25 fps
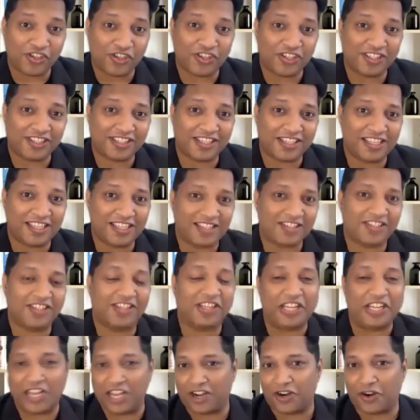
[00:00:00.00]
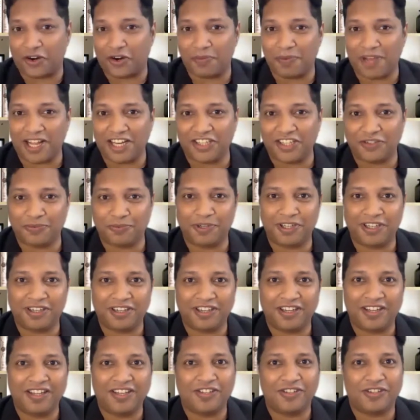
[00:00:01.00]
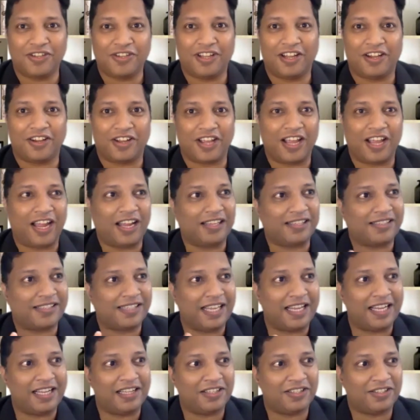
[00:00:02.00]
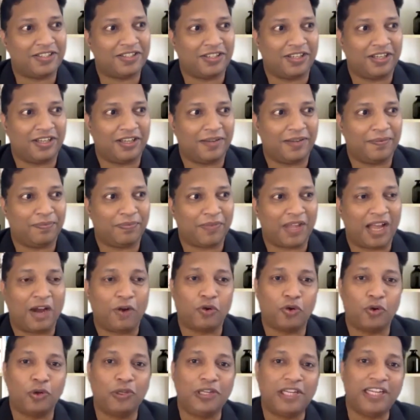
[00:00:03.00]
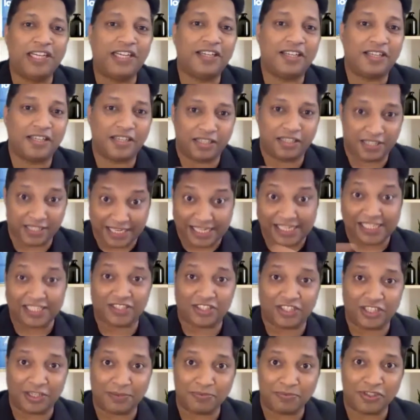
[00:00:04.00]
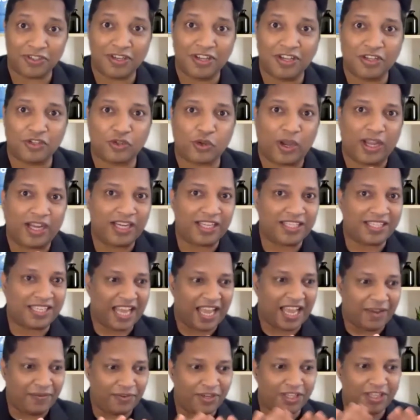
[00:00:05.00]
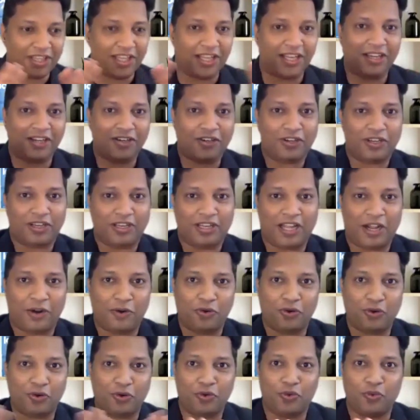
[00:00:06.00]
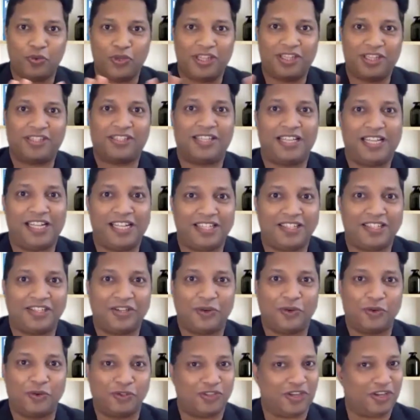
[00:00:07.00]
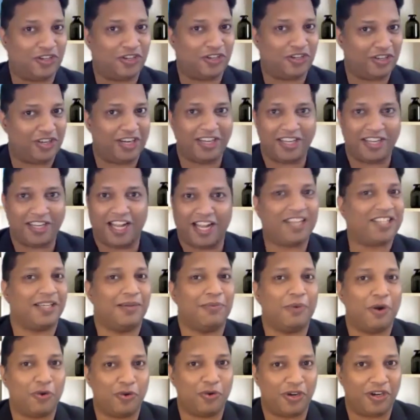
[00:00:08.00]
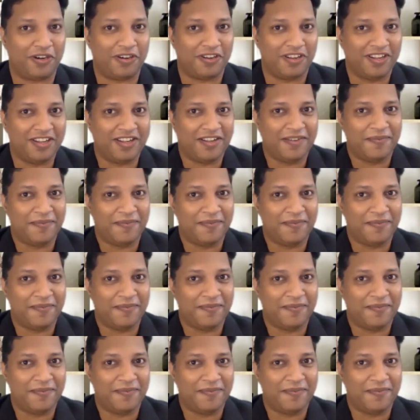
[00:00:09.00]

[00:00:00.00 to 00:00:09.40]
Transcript: skills, key account management, sales, how to lead sales teams. So it is everything now to do with sales negotiation, and that's about it.